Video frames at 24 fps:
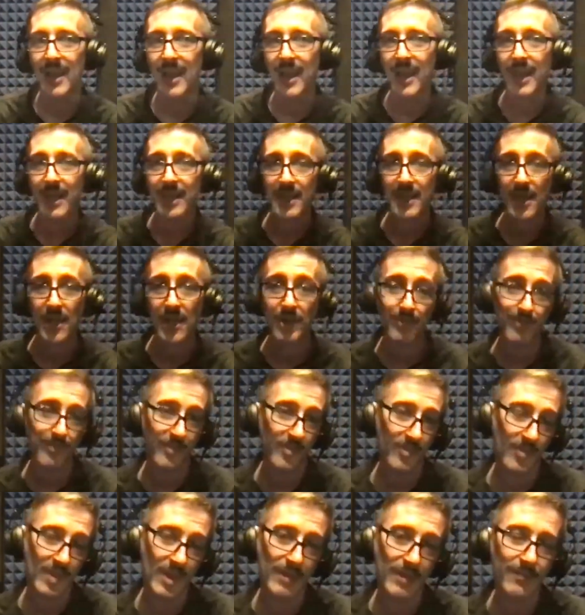And I go,
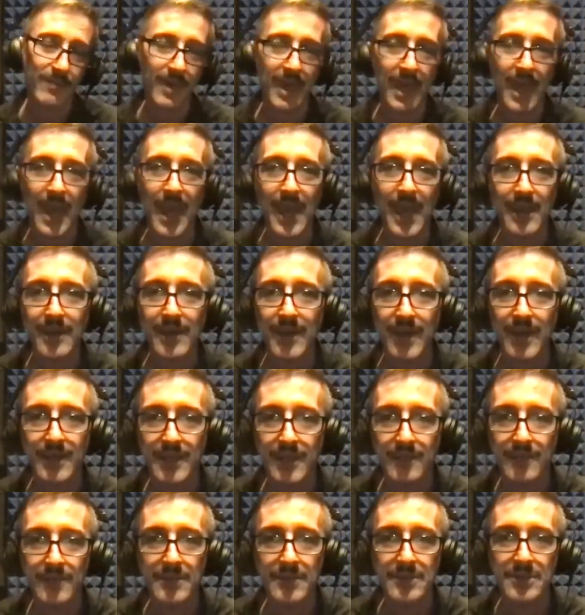if I had it, I'd
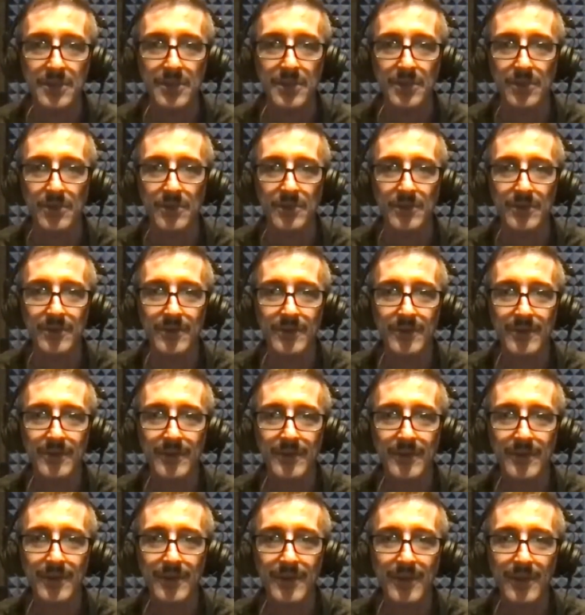give it to you.
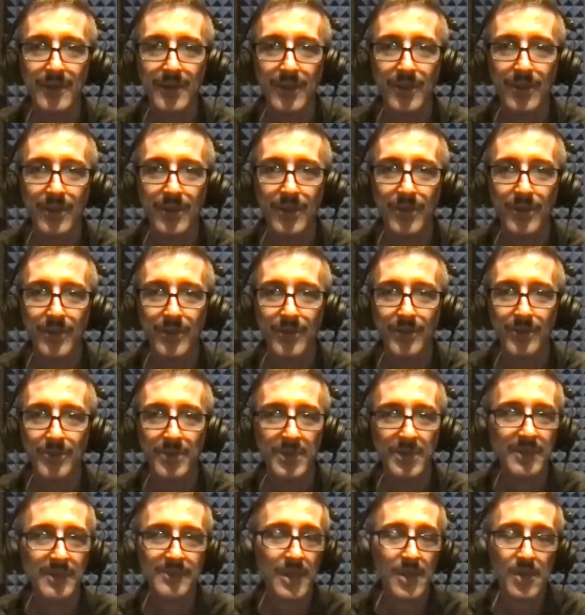
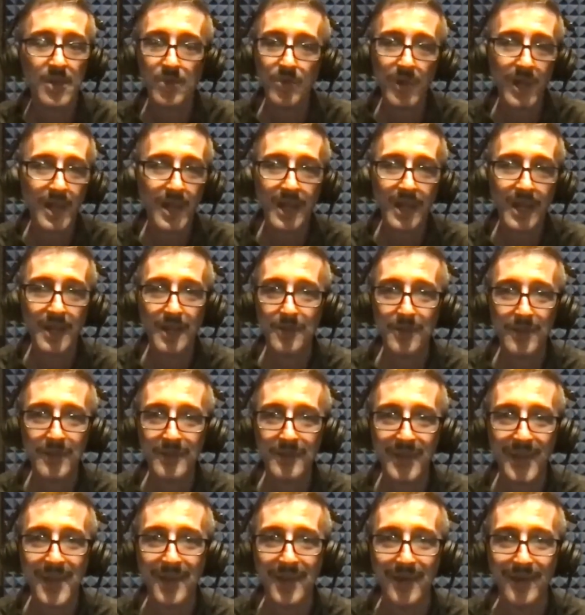because I don't write
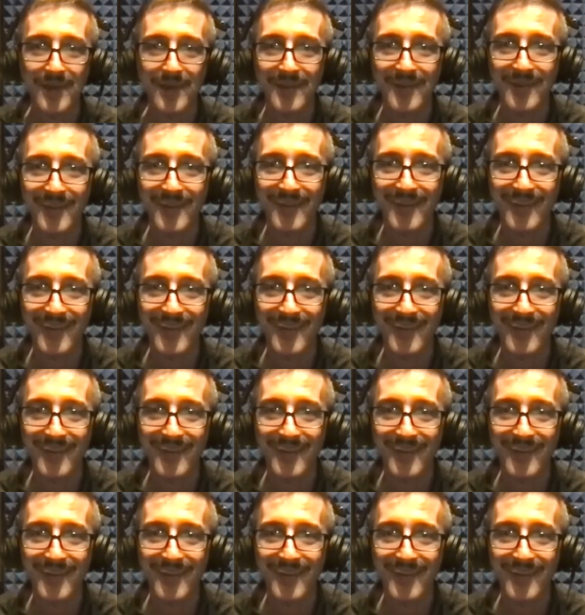anything down.